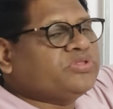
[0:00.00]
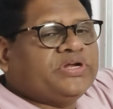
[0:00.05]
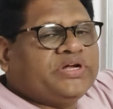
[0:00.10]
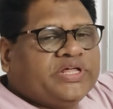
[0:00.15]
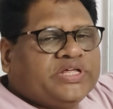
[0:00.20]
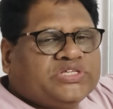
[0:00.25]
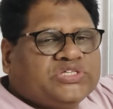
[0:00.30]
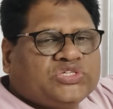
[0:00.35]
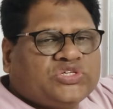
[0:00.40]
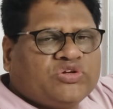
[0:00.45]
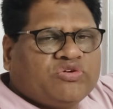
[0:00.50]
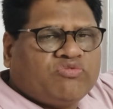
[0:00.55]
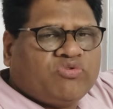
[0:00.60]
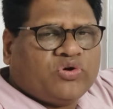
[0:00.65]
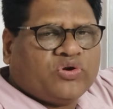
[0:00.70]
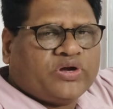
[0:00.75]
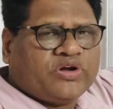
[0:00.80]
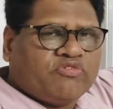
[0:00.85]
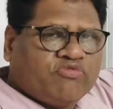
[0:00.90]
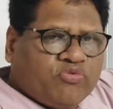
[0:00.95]
the density of
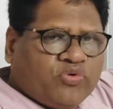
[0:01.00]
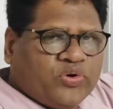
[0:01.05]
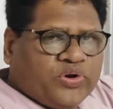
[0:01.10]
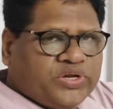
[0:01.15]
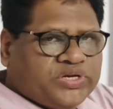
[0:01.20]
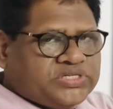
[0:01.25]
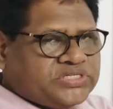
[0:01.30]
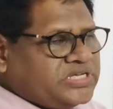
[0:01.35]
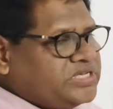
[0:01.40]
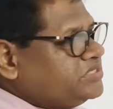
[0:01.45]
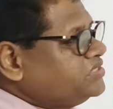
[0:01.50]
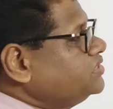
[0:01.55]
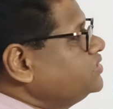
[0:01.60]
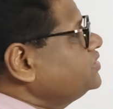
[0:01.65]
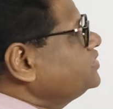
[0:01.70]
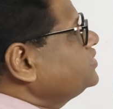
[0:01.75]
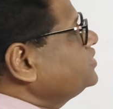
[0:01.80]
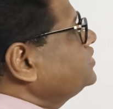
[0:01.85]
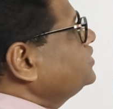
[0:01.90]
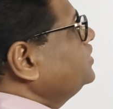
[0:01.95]
water at 4 degrees
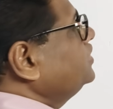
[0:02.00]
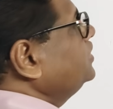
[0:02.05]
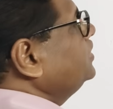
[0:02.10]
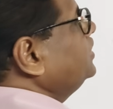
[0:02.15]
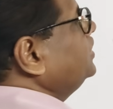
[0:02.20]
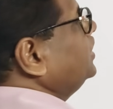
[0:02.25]
Celsius.